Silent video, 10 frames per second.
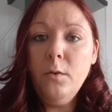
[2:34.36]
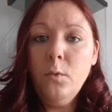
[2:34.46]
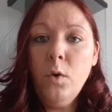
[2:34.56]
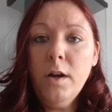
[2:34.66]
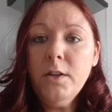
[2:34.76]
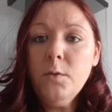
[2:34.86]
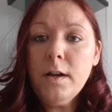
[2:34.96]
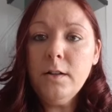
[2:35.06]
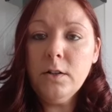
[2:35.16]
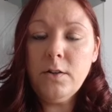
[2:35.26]
What you
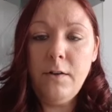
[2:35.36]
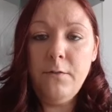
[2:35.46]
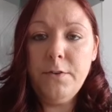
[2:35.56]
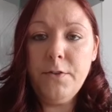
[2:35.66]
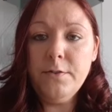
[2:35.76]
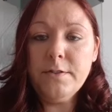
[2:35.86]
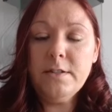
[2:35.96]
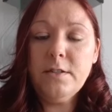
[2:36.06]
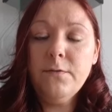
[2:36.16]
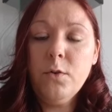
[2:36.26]
want to look out for those,
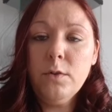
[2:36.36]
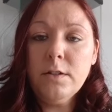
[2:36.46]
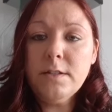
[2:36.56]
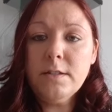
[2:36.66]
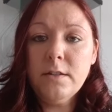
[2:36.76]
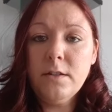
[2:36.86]
because of course